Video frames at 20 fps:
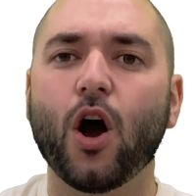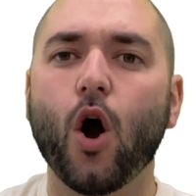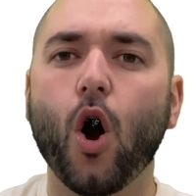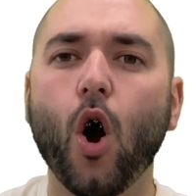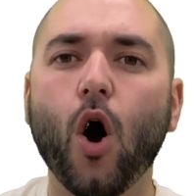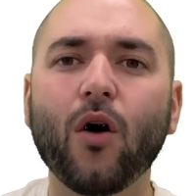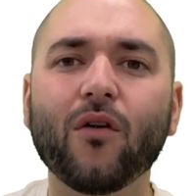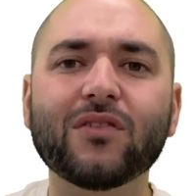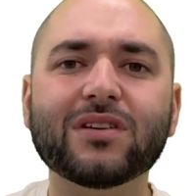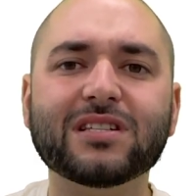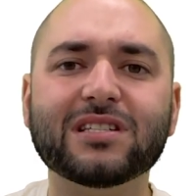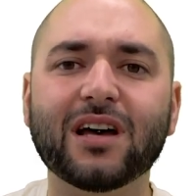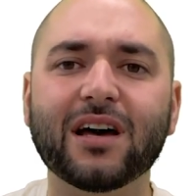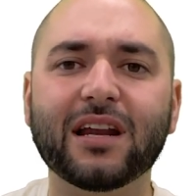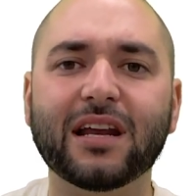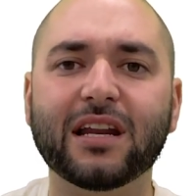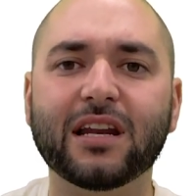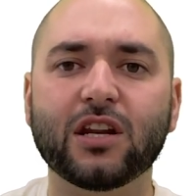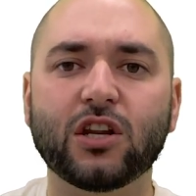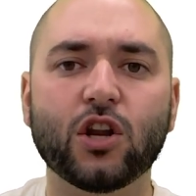All of a
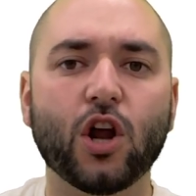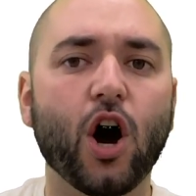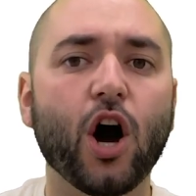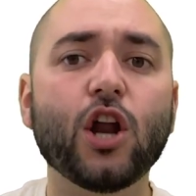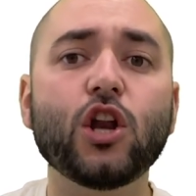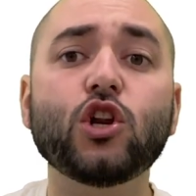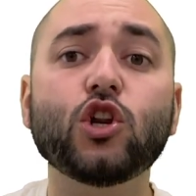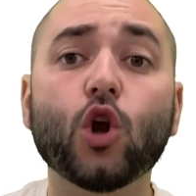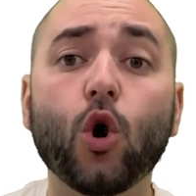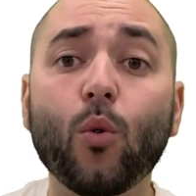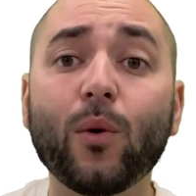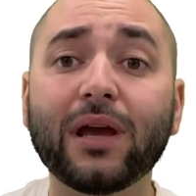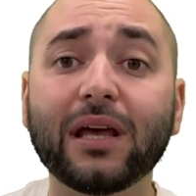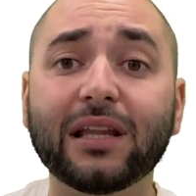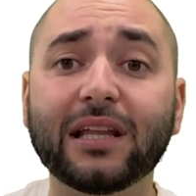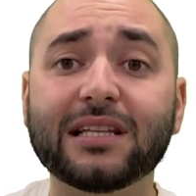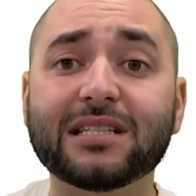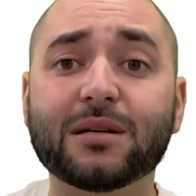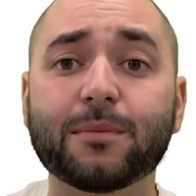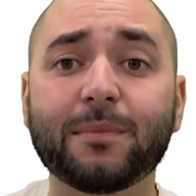sudden,
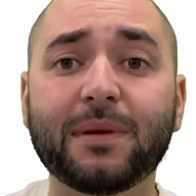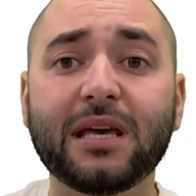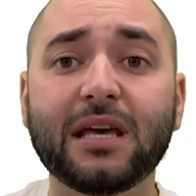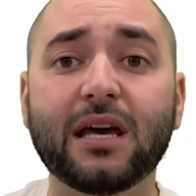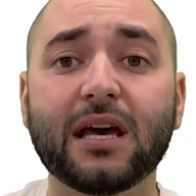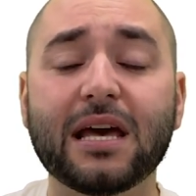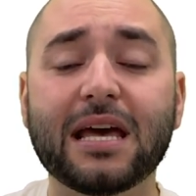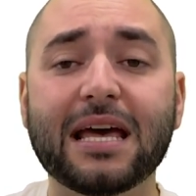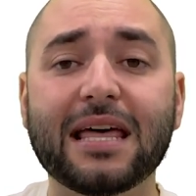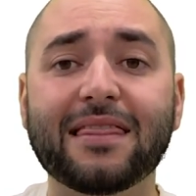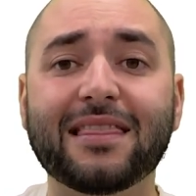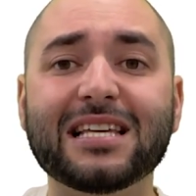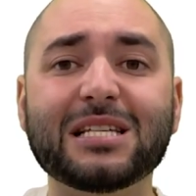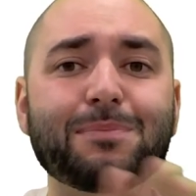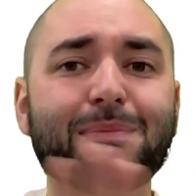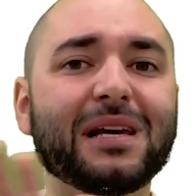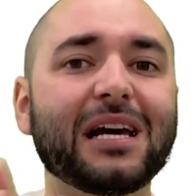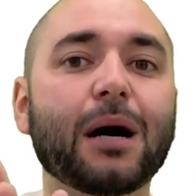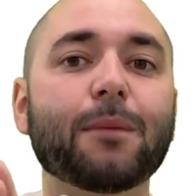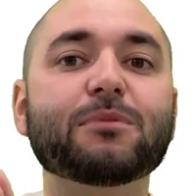unknowingly to me, this
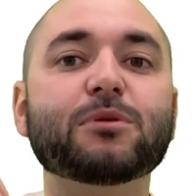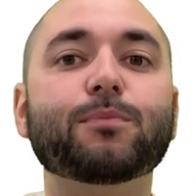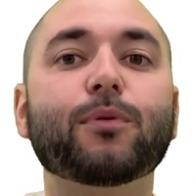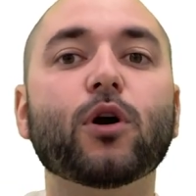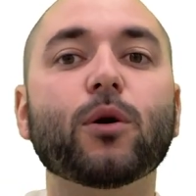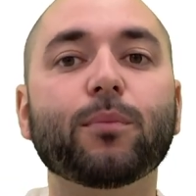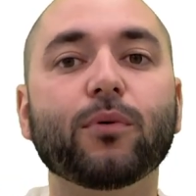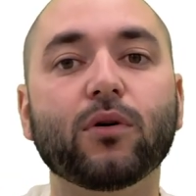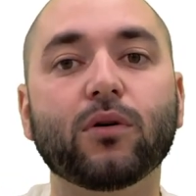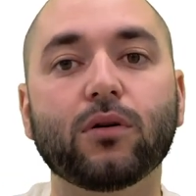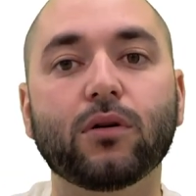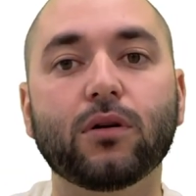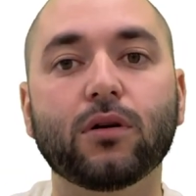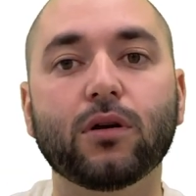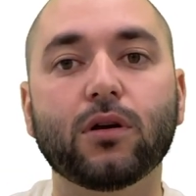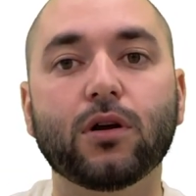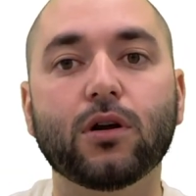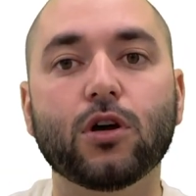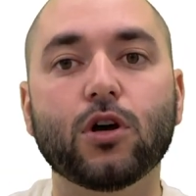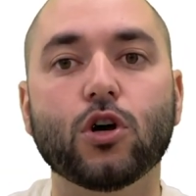becomes purple.
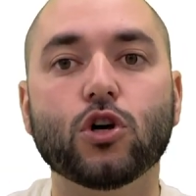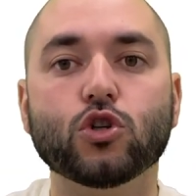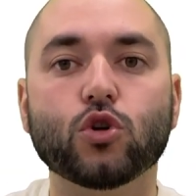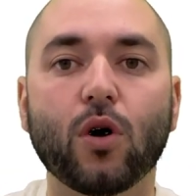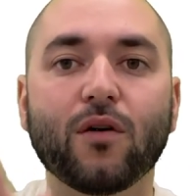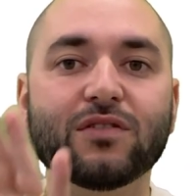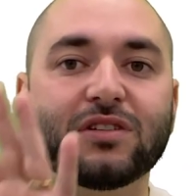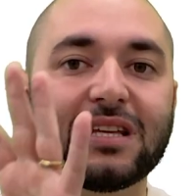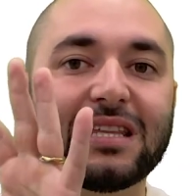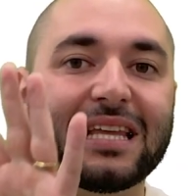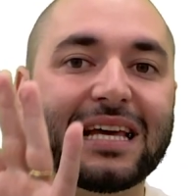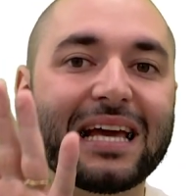So all of a sudden,